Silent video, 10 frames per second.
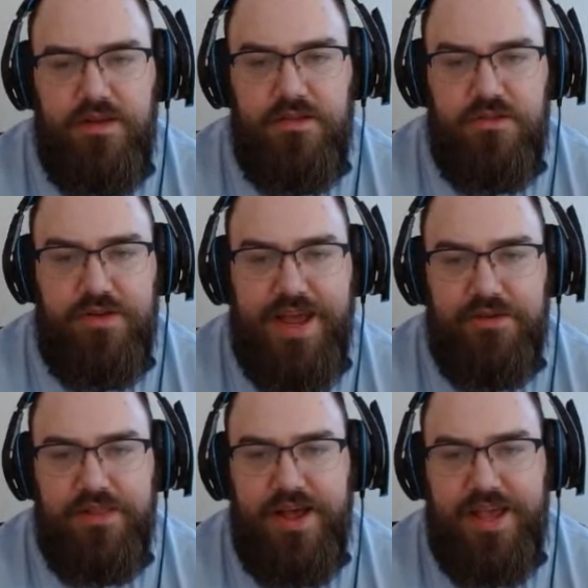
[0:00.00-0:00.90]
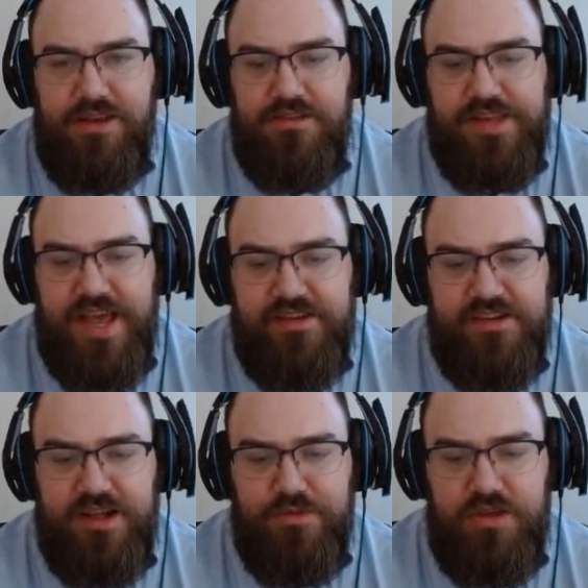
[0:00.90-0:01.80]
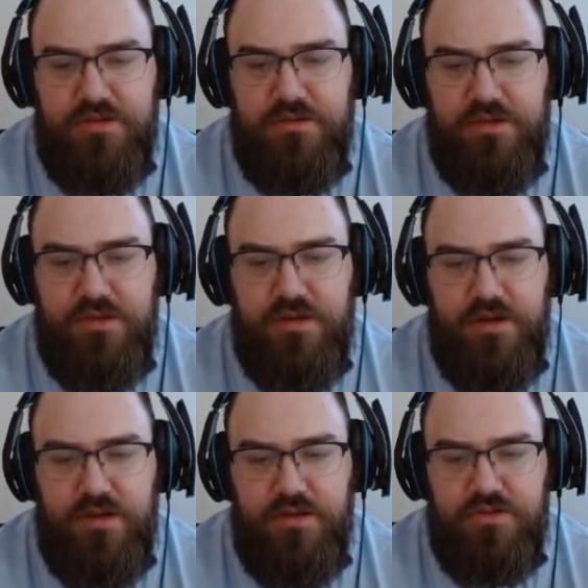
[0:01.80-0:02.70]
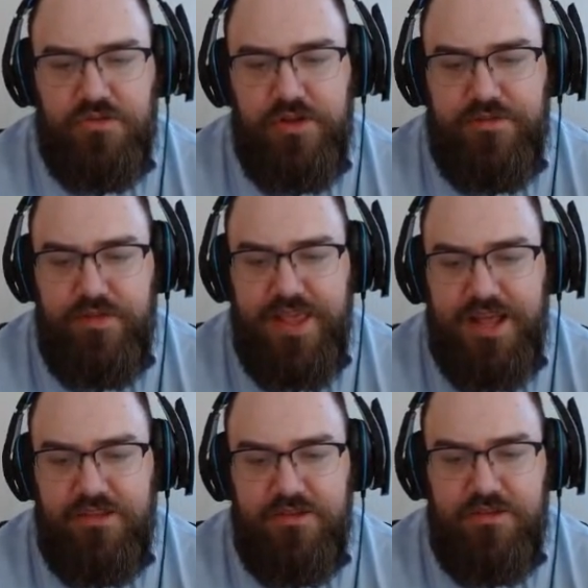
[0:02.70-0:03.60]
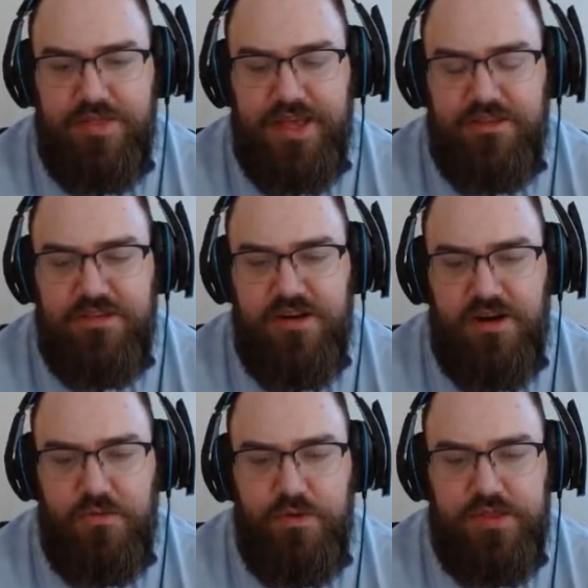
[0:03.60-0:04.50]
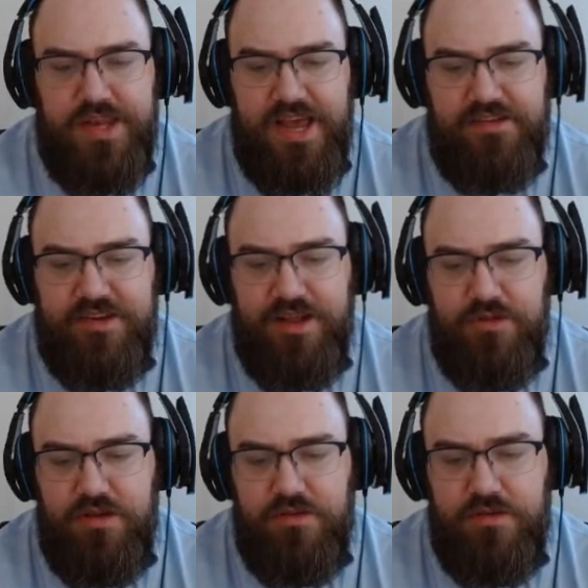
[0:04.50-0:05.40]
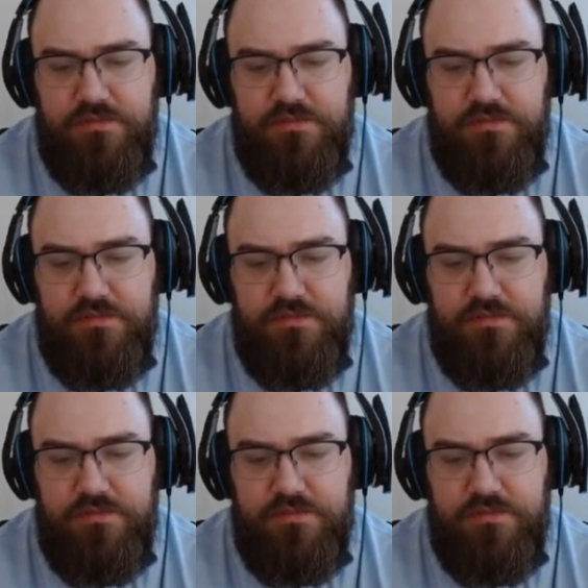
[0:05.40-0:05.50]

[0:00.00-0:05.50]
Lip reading: So now line is dash W. So look for the answers that start with dash W.